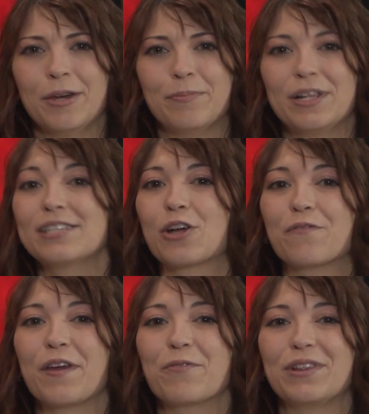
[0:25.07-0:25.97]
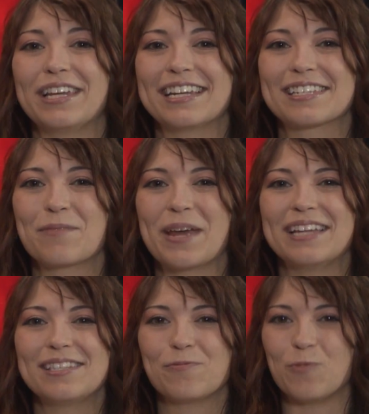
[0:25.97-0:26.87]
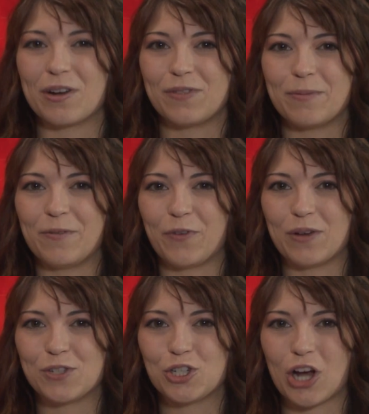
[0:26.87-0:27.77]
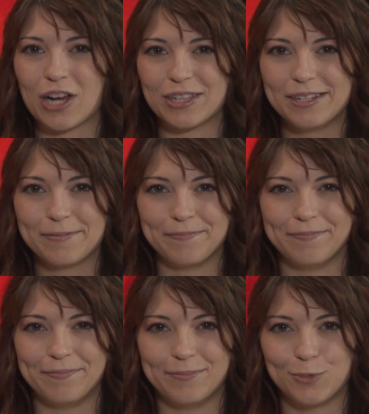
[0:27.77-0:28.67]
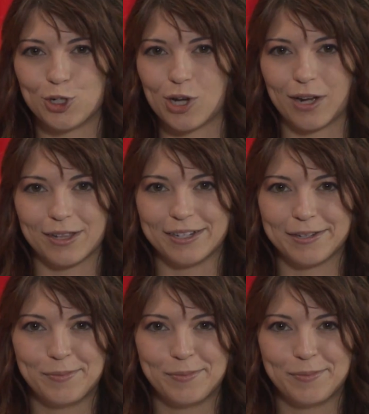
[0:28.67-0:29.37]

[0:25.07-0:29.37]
Plus our favorite Linux commands, one of them involves chocolate, mmm, chocolate.